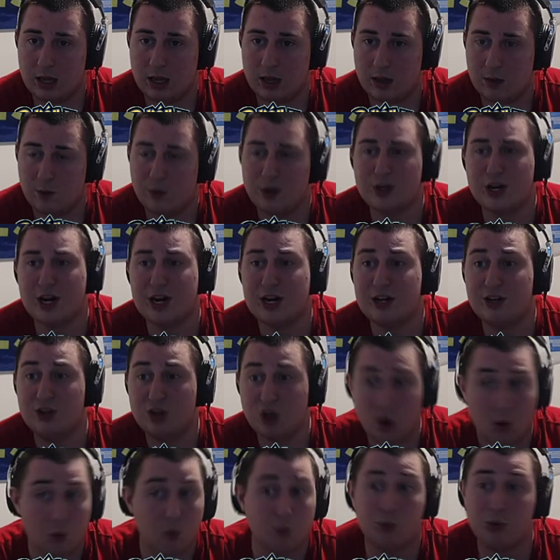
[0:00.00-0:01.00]
which I
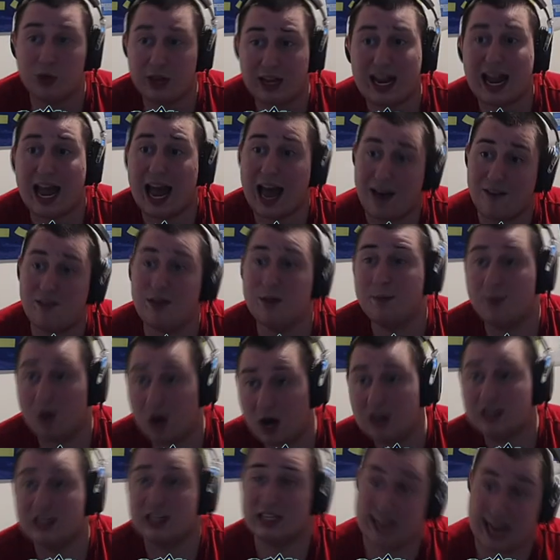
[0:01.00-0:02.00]
don't really have a
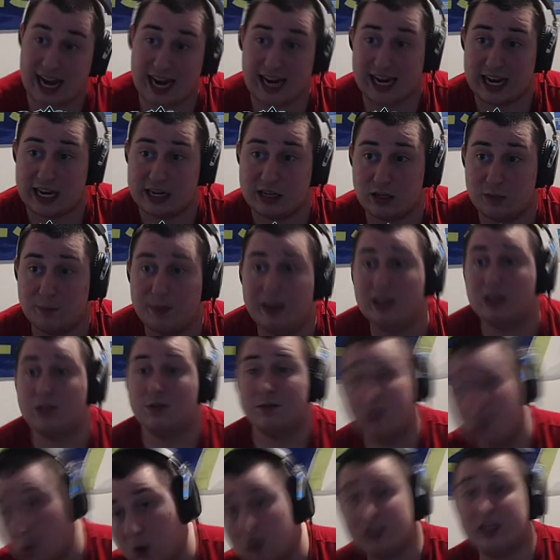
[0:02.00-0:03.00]
Mon to tank it, because of
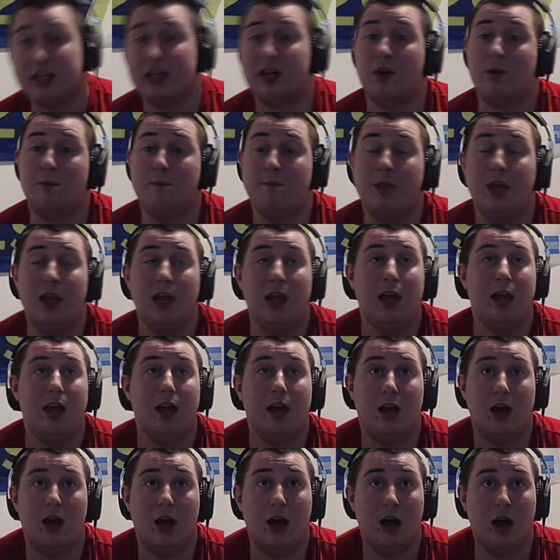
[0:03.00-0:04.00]
course I don't.
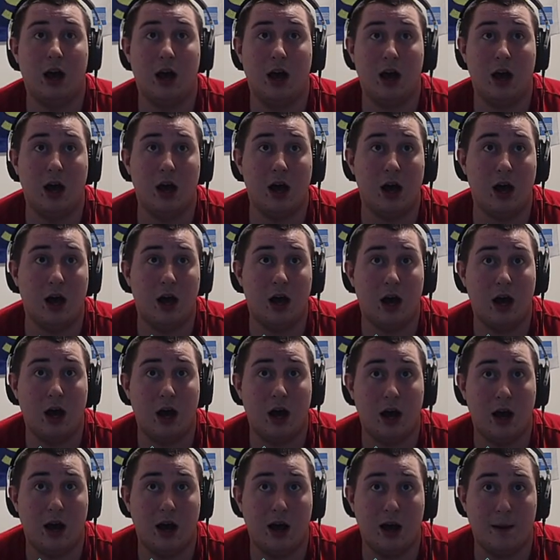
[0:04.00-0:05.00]

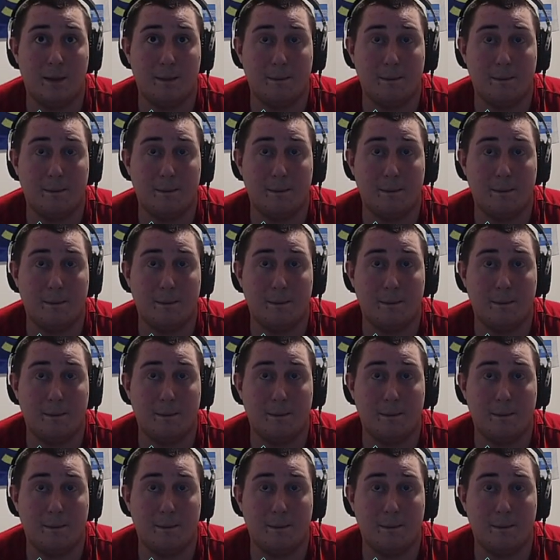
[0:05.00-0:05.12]
Uh,